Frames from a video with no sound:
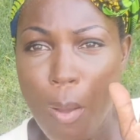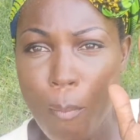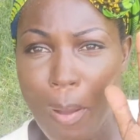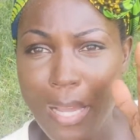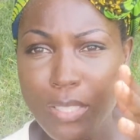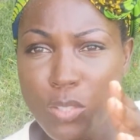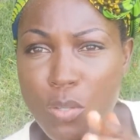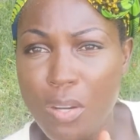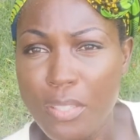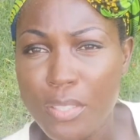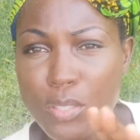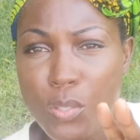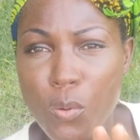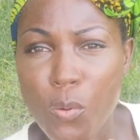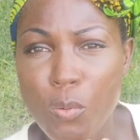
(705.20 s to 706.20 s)
my daughter
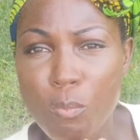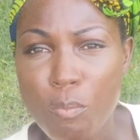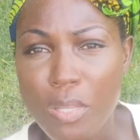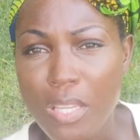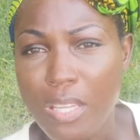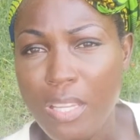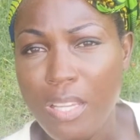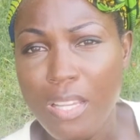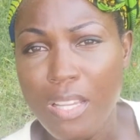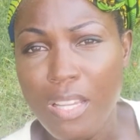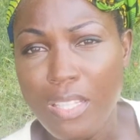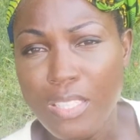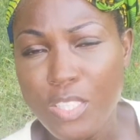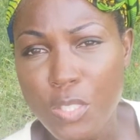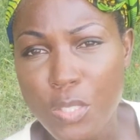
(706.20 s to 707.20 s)
told me
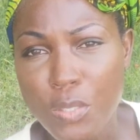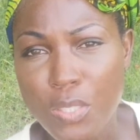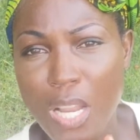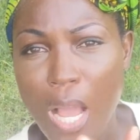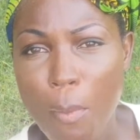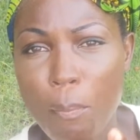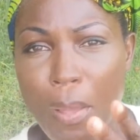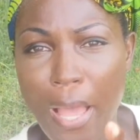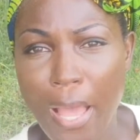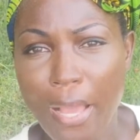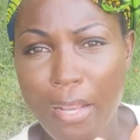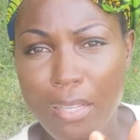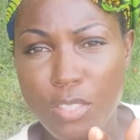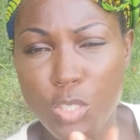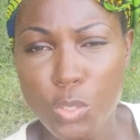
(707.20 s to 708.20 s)
to not
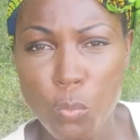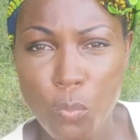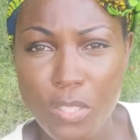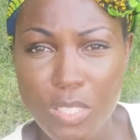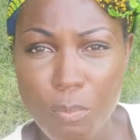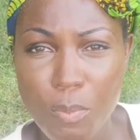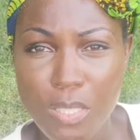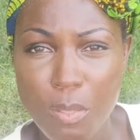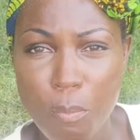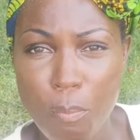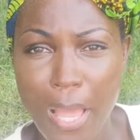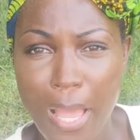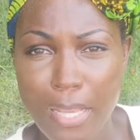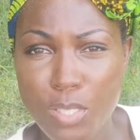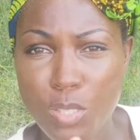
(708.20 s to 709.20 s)
pack shorts but to
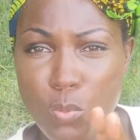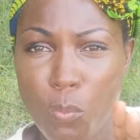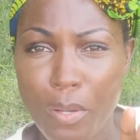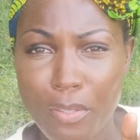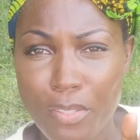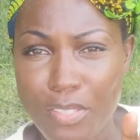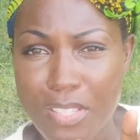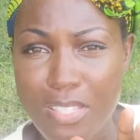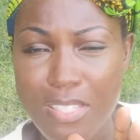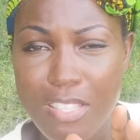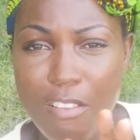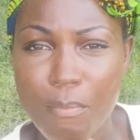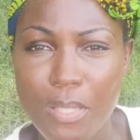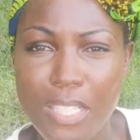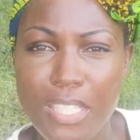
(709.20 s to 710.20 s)
pack sweaters and
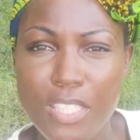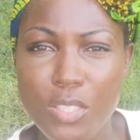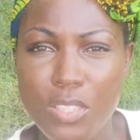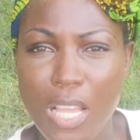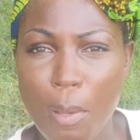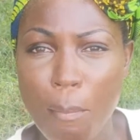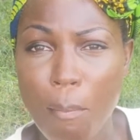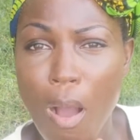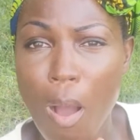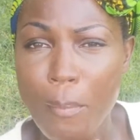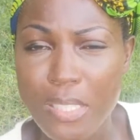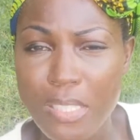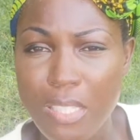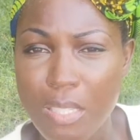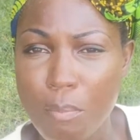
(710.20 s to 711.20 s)
stuff, because she's like, Mom,
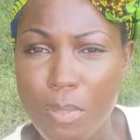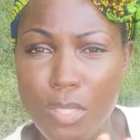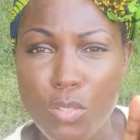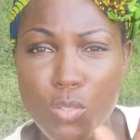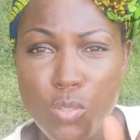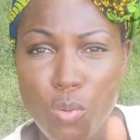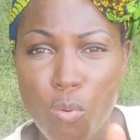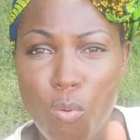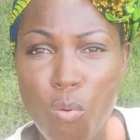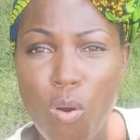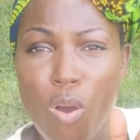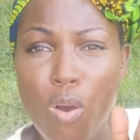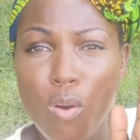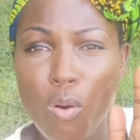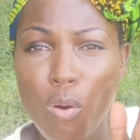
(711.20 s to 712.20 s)
it's gonna be so
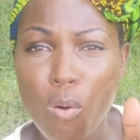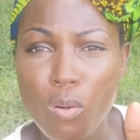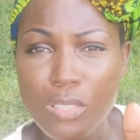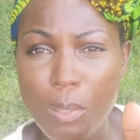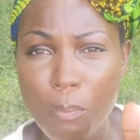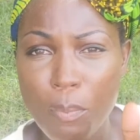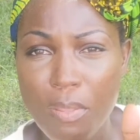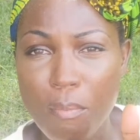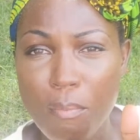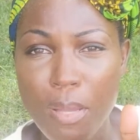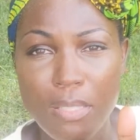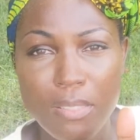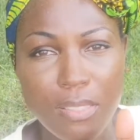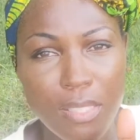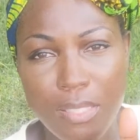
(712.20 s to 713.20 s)
cold up in the
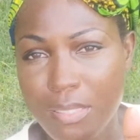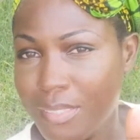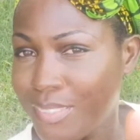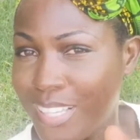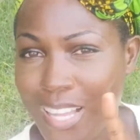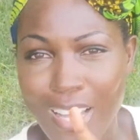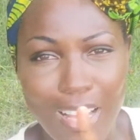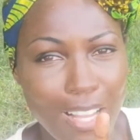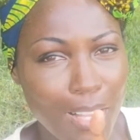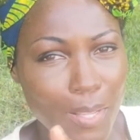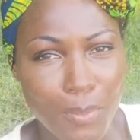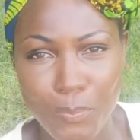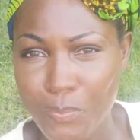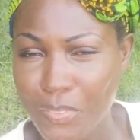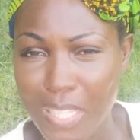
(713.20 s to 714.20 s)
mountains.
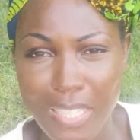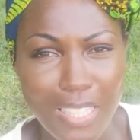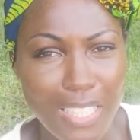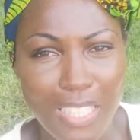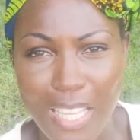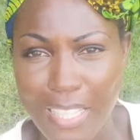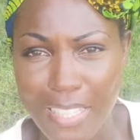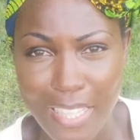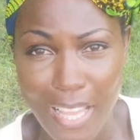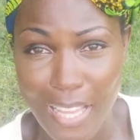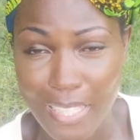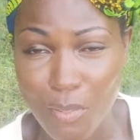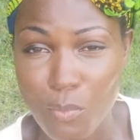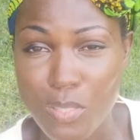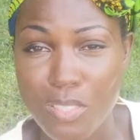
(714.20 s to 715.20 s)
Nothing like
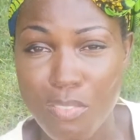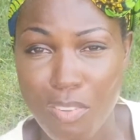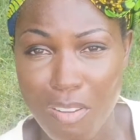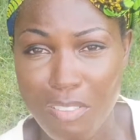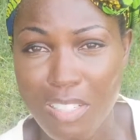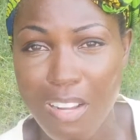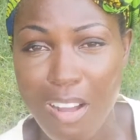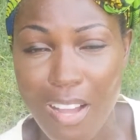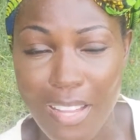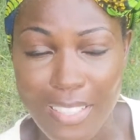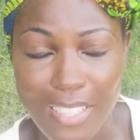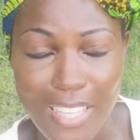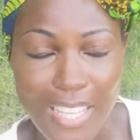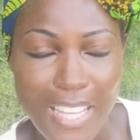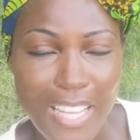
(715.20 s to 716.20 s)
that. It was very hot,
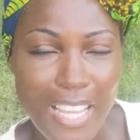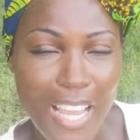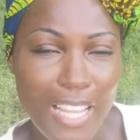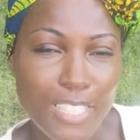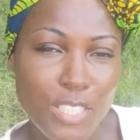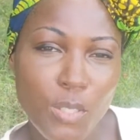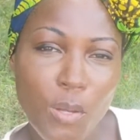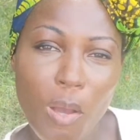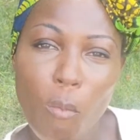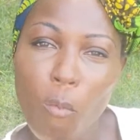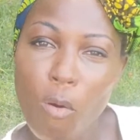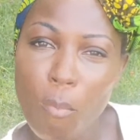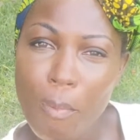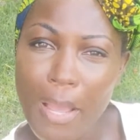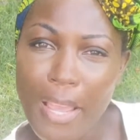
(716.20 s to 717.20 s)
and so I
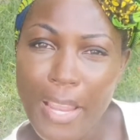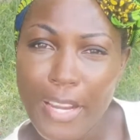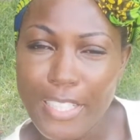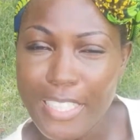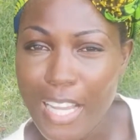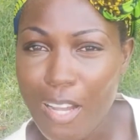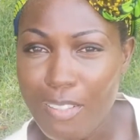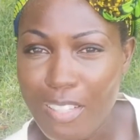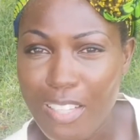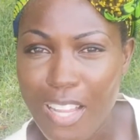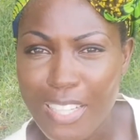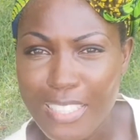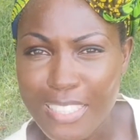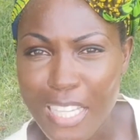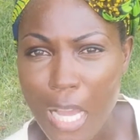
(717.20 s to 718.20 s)
wore my hair down a
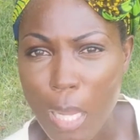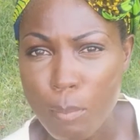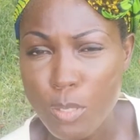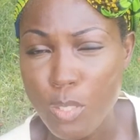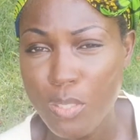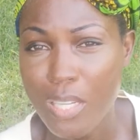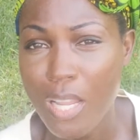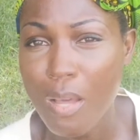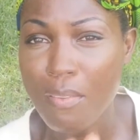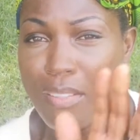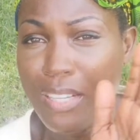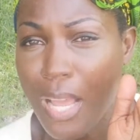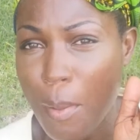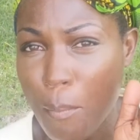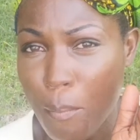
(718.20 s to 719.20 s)
lot of times. So now
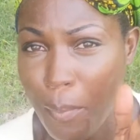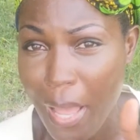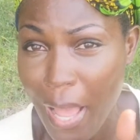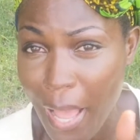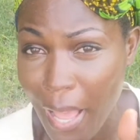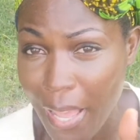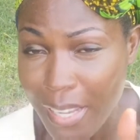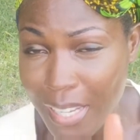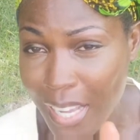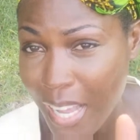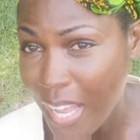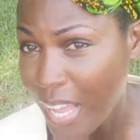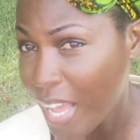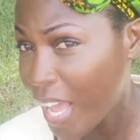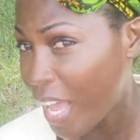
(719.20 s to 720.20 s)
that I'm back,
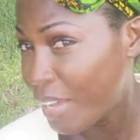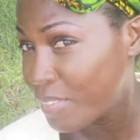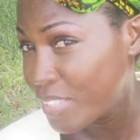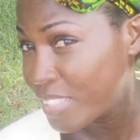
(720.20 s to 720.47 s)
I've